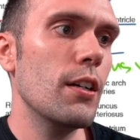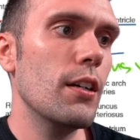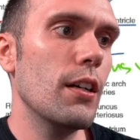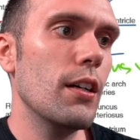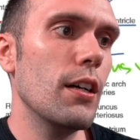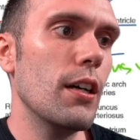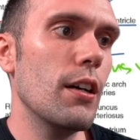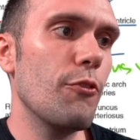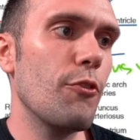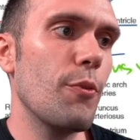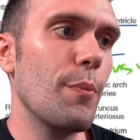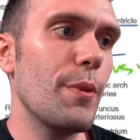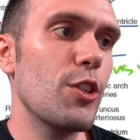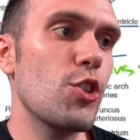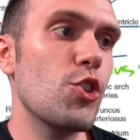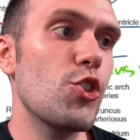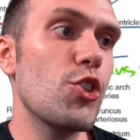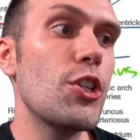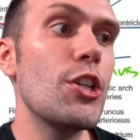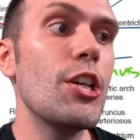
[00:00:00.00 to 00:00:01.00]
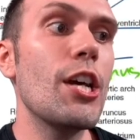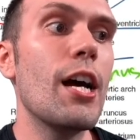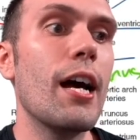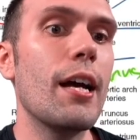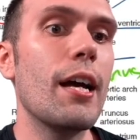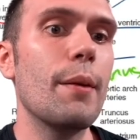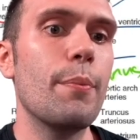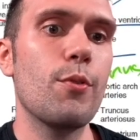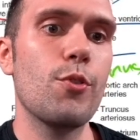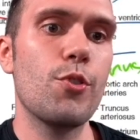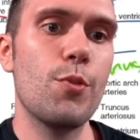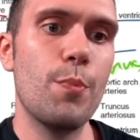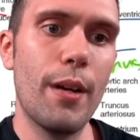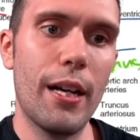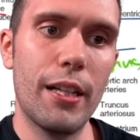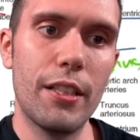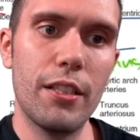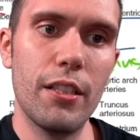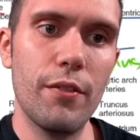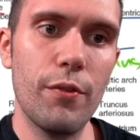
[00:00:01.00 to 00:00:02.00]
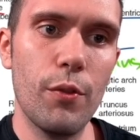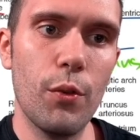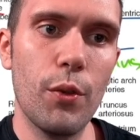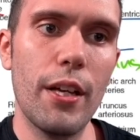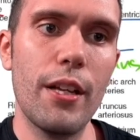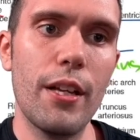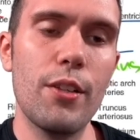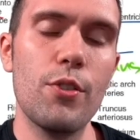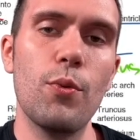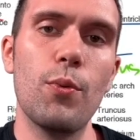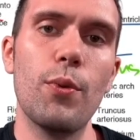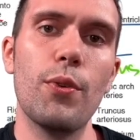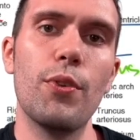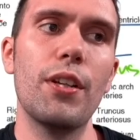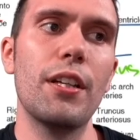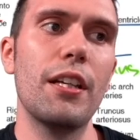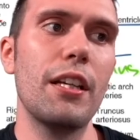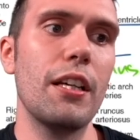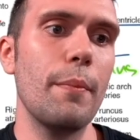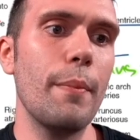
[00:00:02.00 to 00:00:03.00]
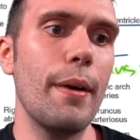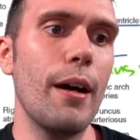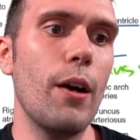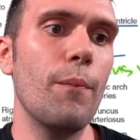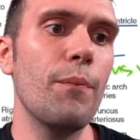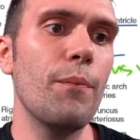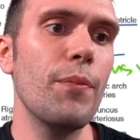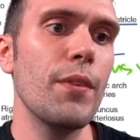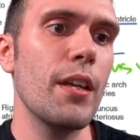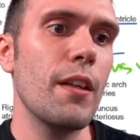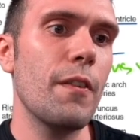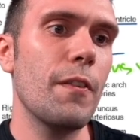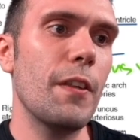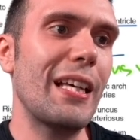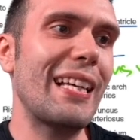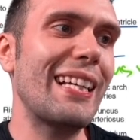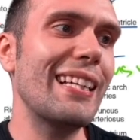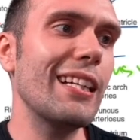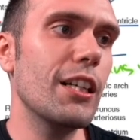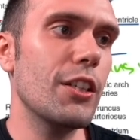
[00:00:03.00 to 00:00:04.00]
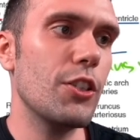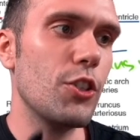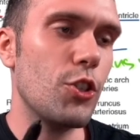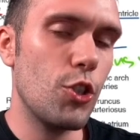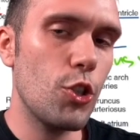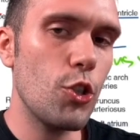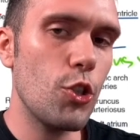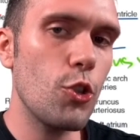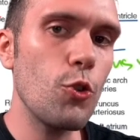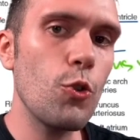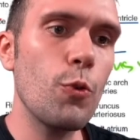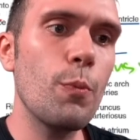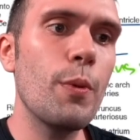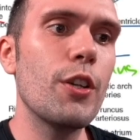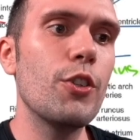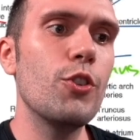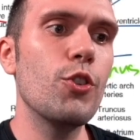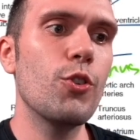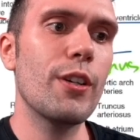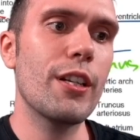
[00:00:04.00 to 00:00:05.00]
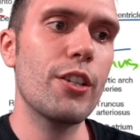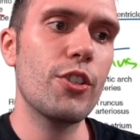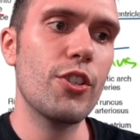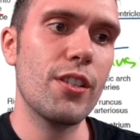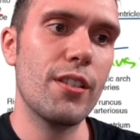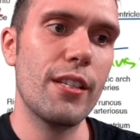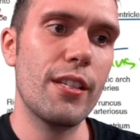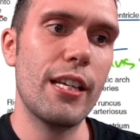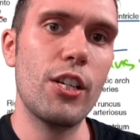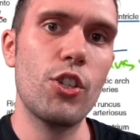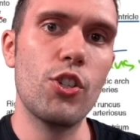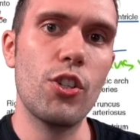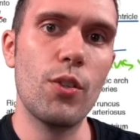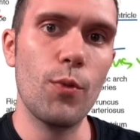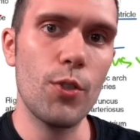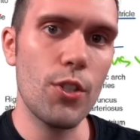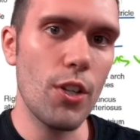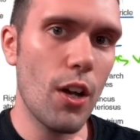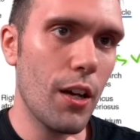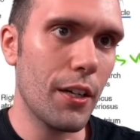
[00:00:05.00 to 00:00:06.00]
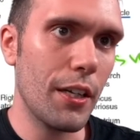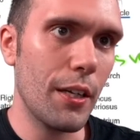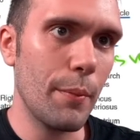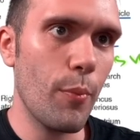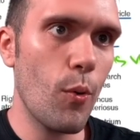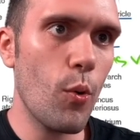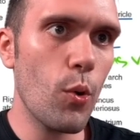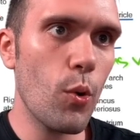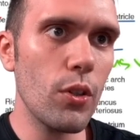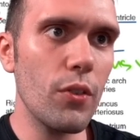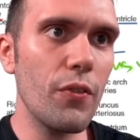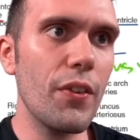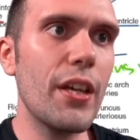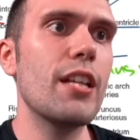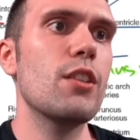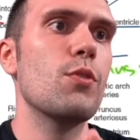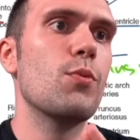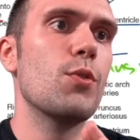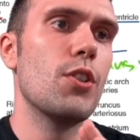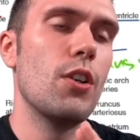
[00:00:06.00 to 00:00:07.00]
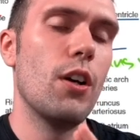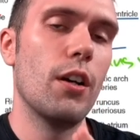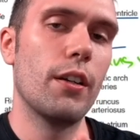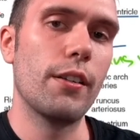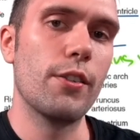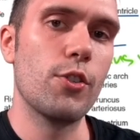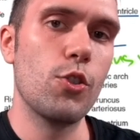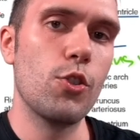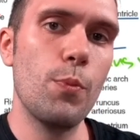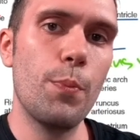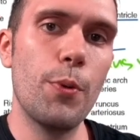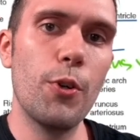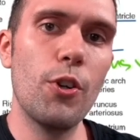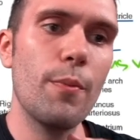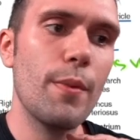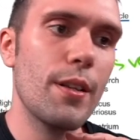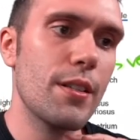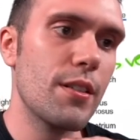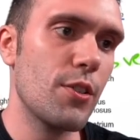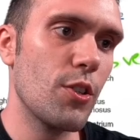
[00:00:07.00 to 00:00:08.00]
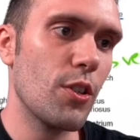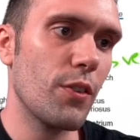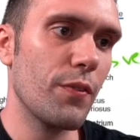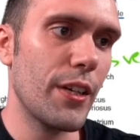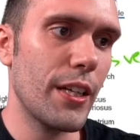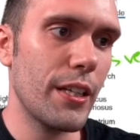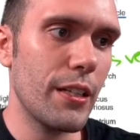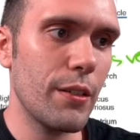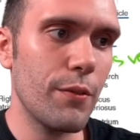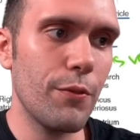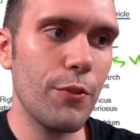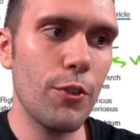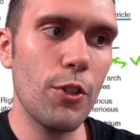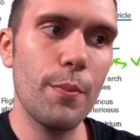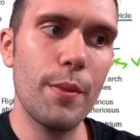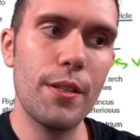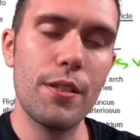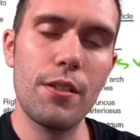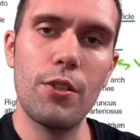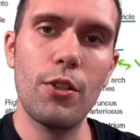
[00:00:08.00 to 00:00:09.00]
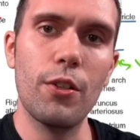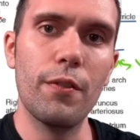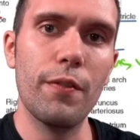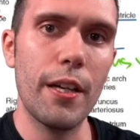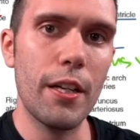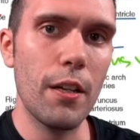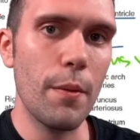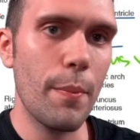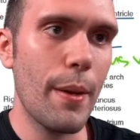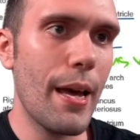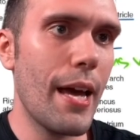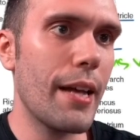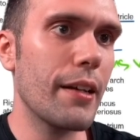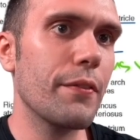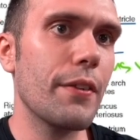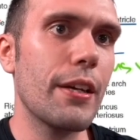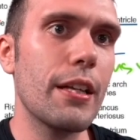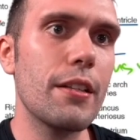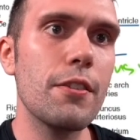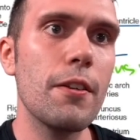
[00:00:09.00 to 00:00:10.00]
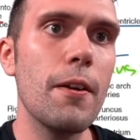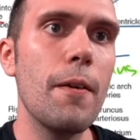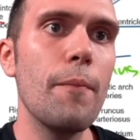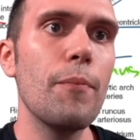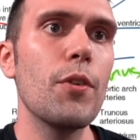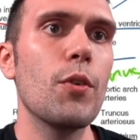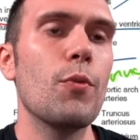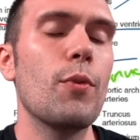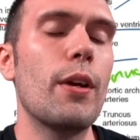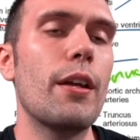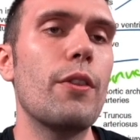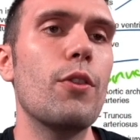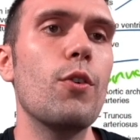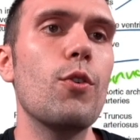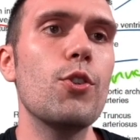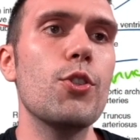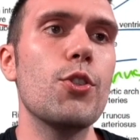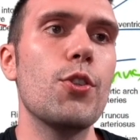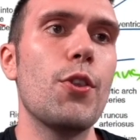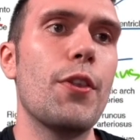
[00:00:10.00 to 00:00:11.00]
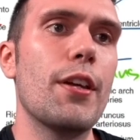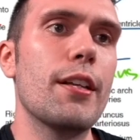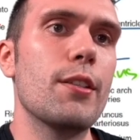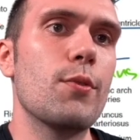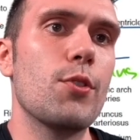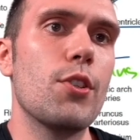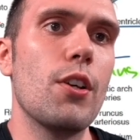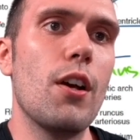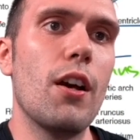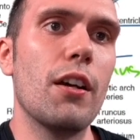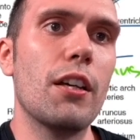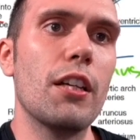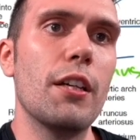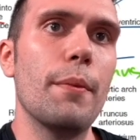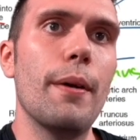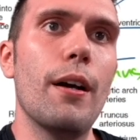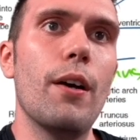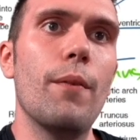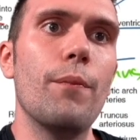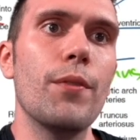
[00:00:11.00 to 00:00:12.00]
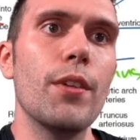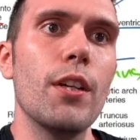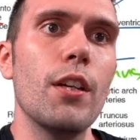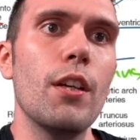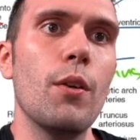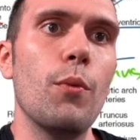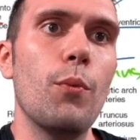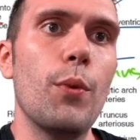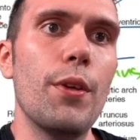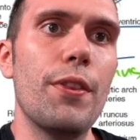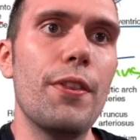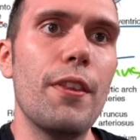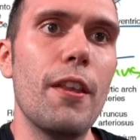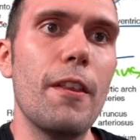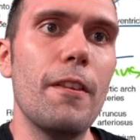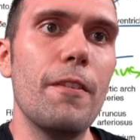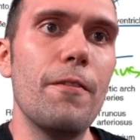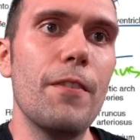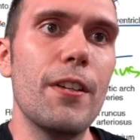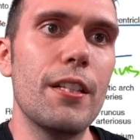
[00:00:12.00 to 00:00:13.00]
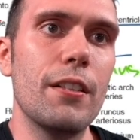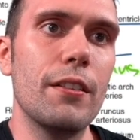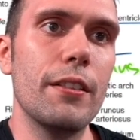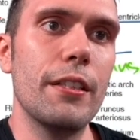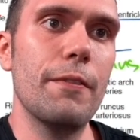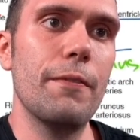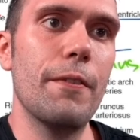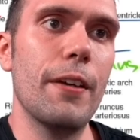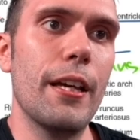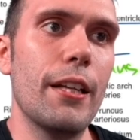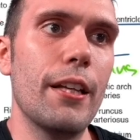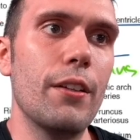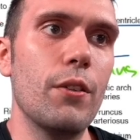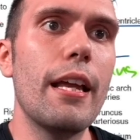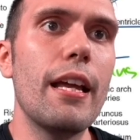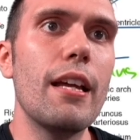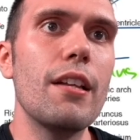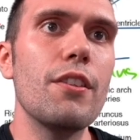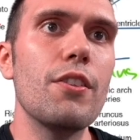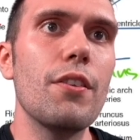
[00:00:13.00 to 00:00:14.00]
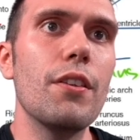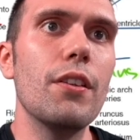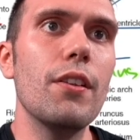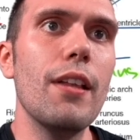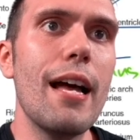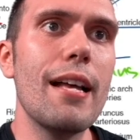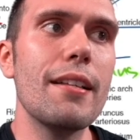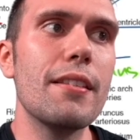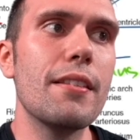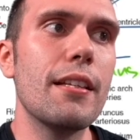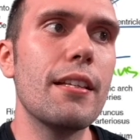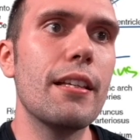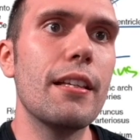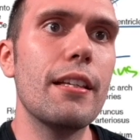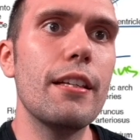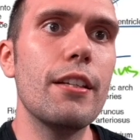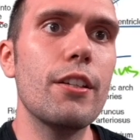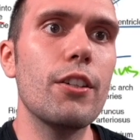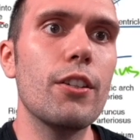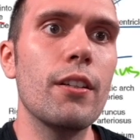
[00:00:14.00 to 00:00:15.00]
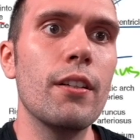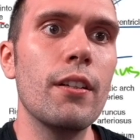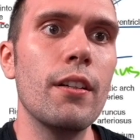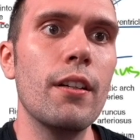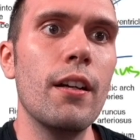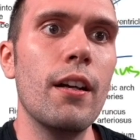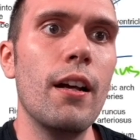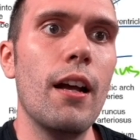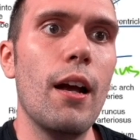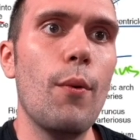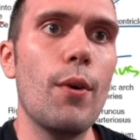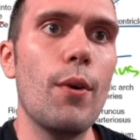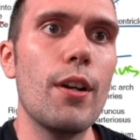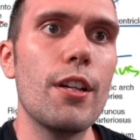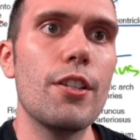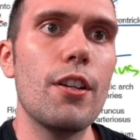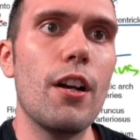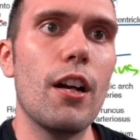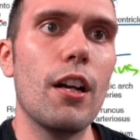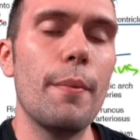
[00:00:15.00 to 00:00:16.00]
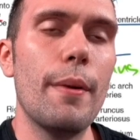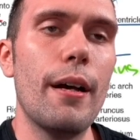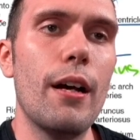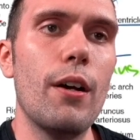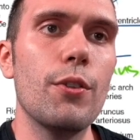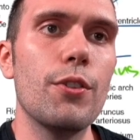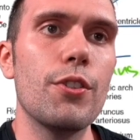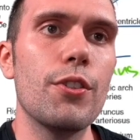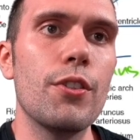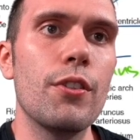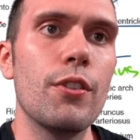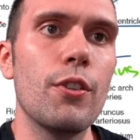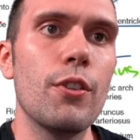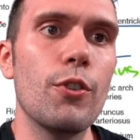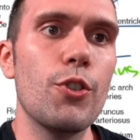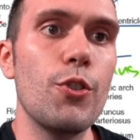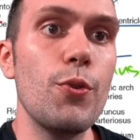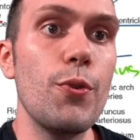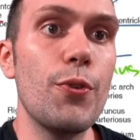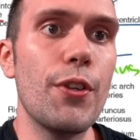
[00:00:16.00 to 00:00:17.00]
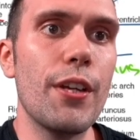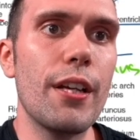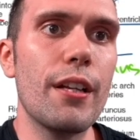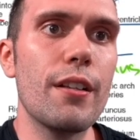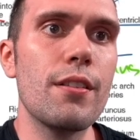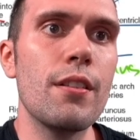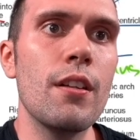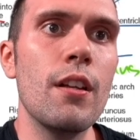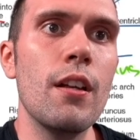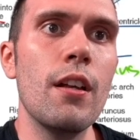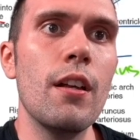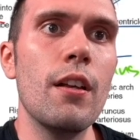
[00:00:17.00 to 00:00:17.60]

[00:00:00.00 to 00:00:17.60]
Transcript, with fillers: Uh, from a GI perspective. Okay, so we're thinking about the gut tube during gestation. We're talking portal veins, we're talking superior mesenteric vein, inferior mesenteric vein, hepatic veins, right? Those are the things we're talking about with the vitelline vein. And the last thing here I want to talk about are two things.